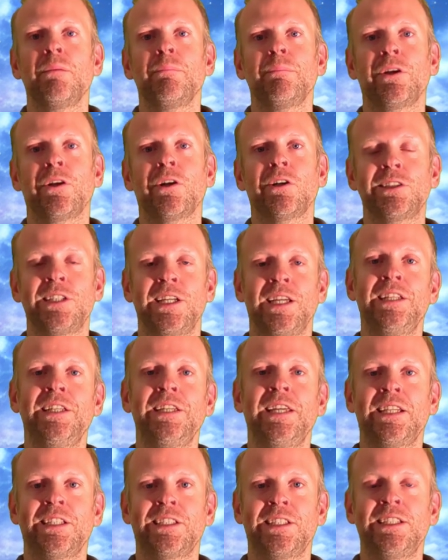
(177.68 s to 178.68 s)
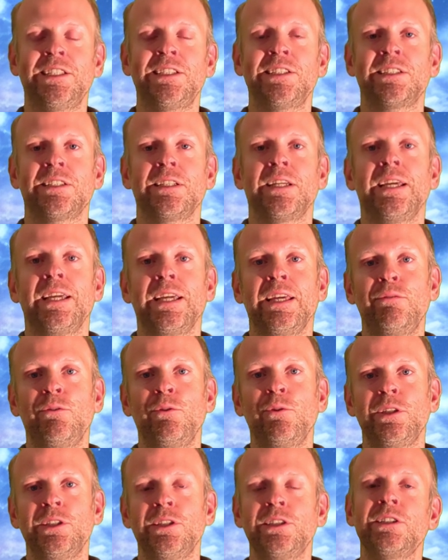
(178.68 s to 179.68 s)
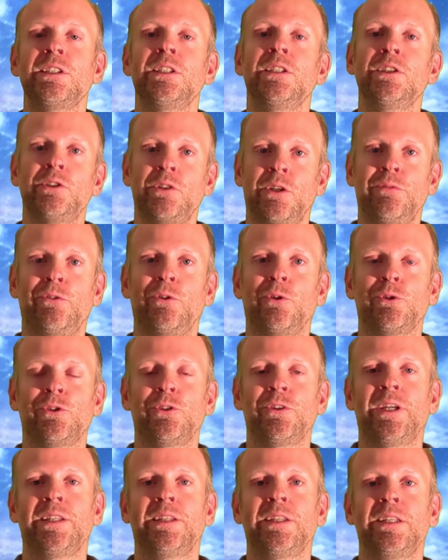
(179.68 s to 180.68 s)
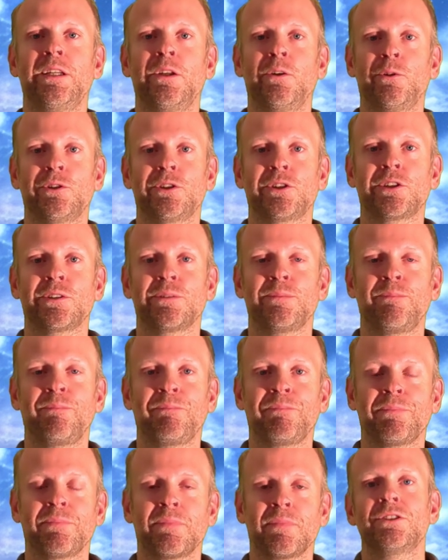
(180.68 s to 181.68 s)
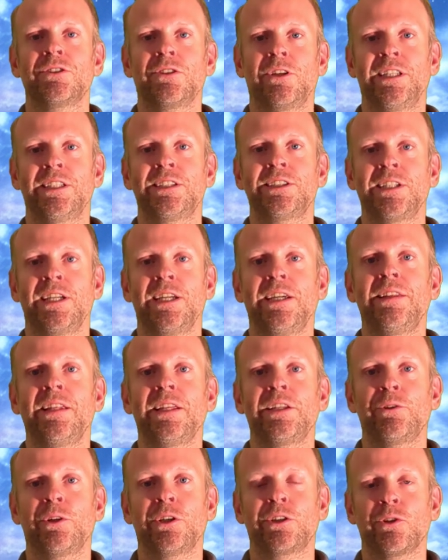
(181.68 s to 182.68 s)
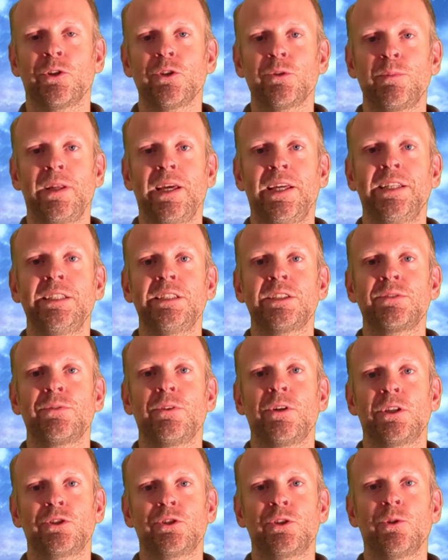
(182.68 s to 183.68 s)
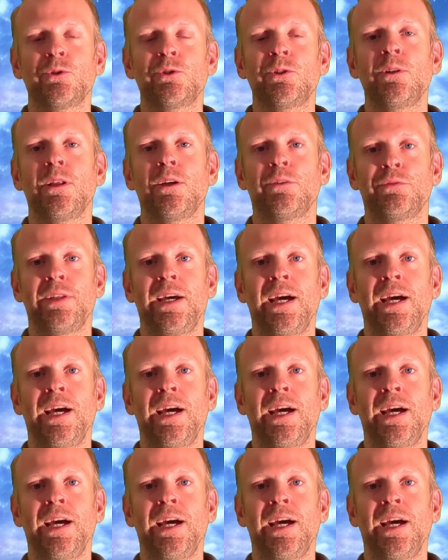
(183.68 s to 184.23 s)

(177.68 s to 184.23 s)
because any excess influence is unfortunately lost. So let's say that you exhaust planets for a total of